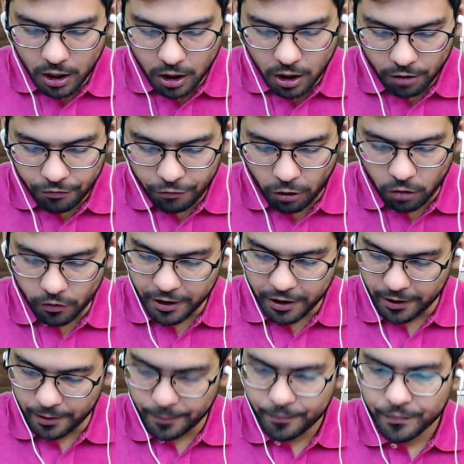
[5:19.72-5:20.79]
forward
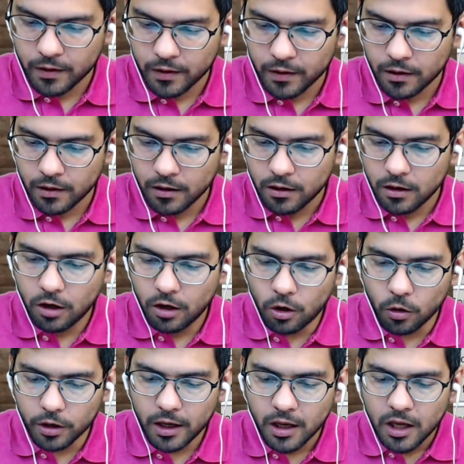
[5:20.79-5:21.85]
here.
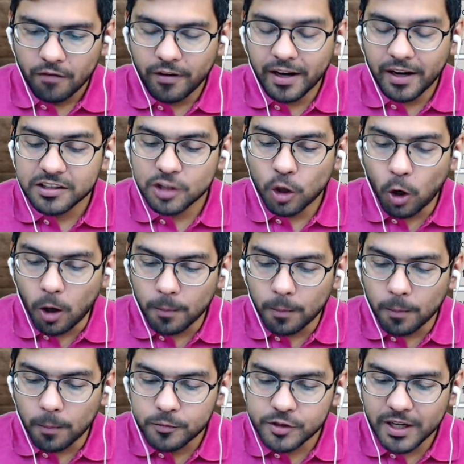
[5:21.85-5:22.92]
Okay, when I say
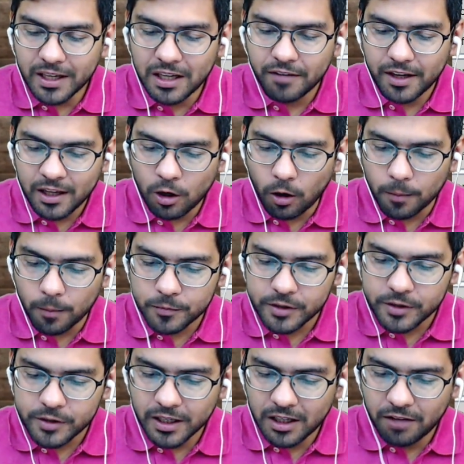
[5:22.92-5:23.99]
objectivity,
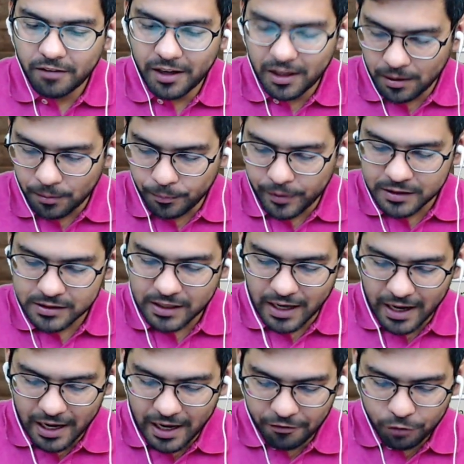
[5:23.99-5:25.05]
objectivity means I
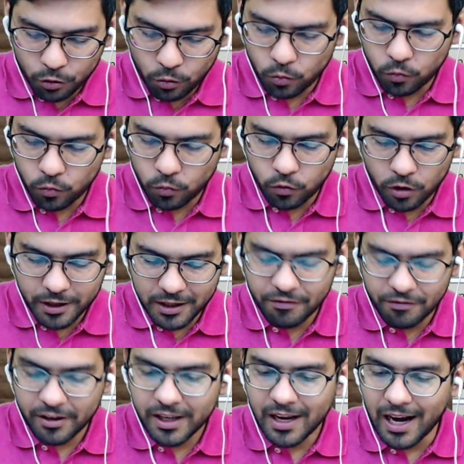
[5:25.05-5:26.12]
have to work in a
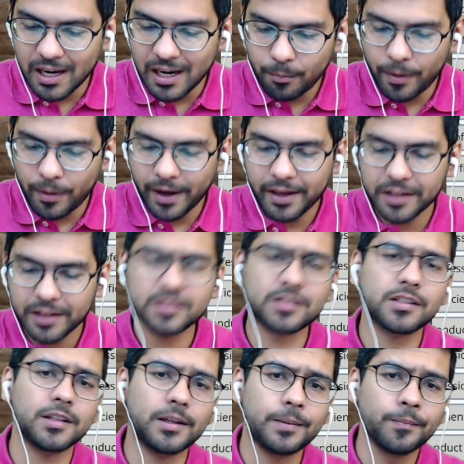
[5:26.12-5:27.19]
very unbiased
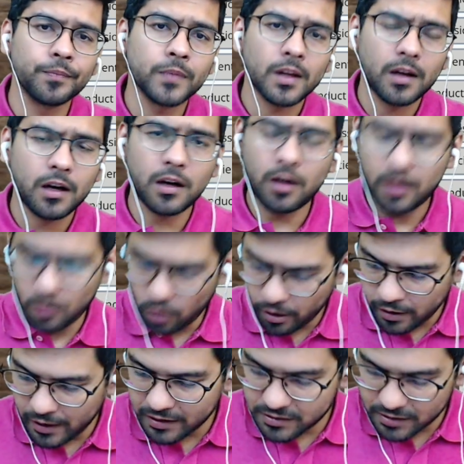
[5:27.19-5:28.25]
or
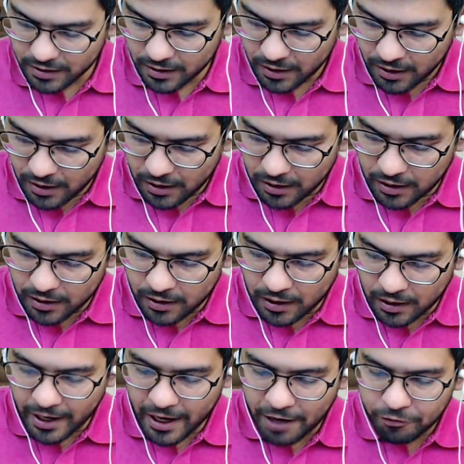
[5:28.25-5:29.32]
let's say
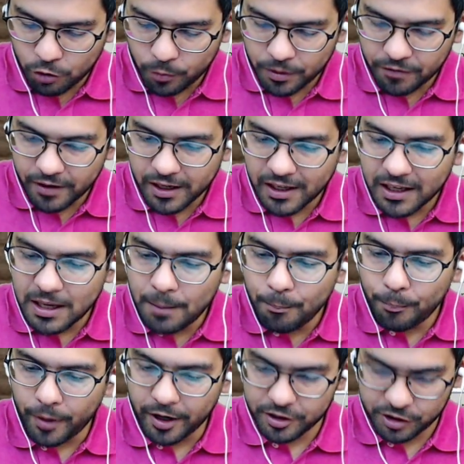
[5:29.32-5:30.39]
I have to be very
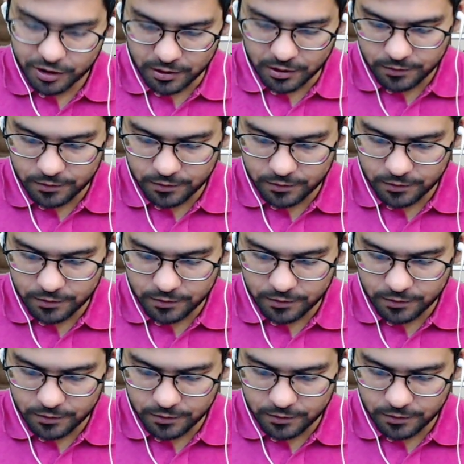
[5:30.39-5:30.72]
impartial.